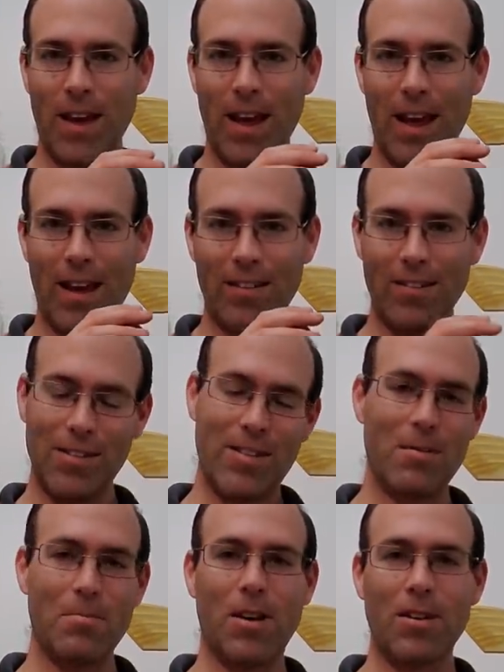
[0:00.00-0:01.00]
and
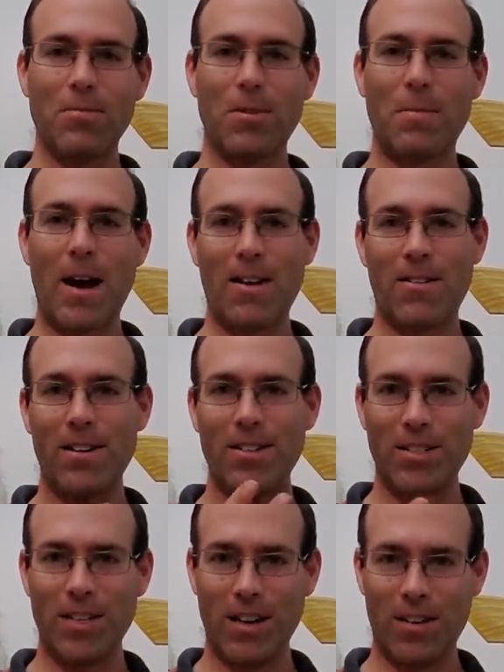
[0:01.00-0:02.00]
lithium polymer
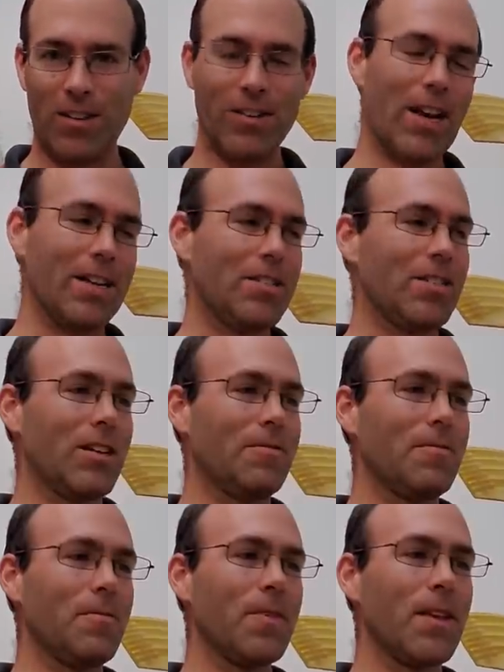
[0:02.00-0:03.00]
batteries and all that stuff.
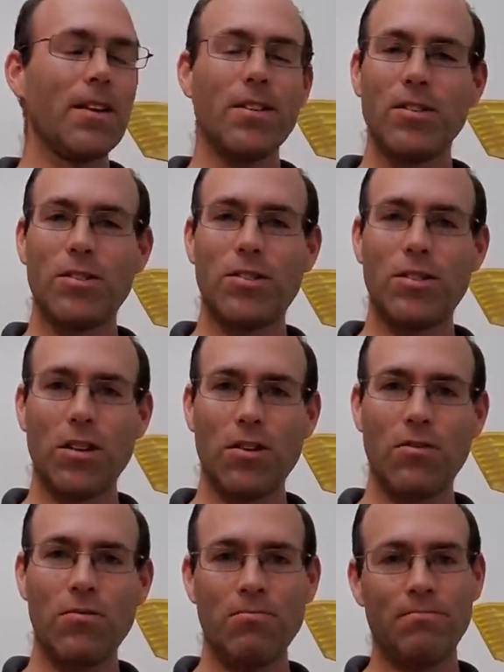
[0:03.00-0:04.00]

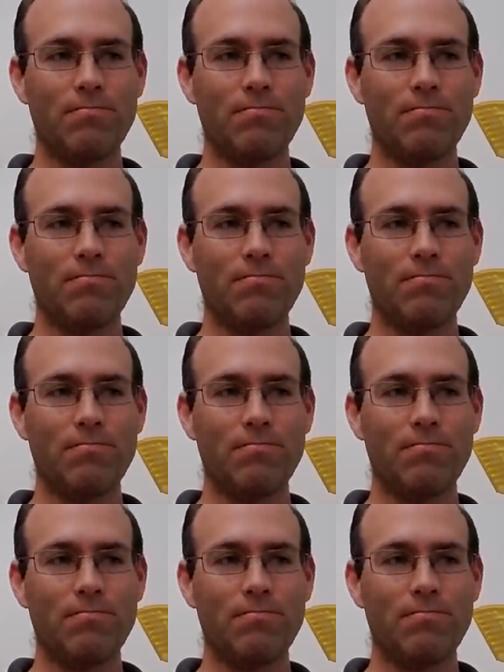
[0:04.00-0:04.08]
So